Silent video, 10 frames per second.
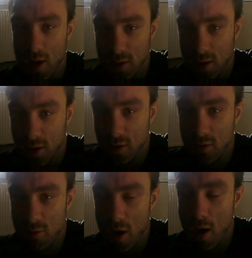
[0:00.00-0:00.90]
Did
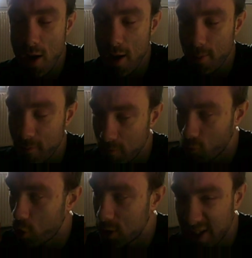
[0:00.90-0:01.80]
you
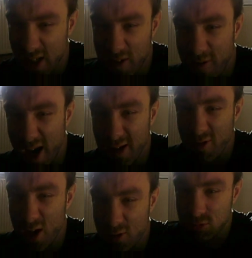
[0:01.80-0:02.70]
watch any
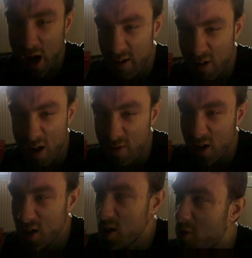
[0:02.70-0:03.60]
fireworks, wherever
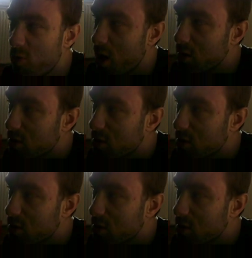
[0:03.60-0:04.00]
you was?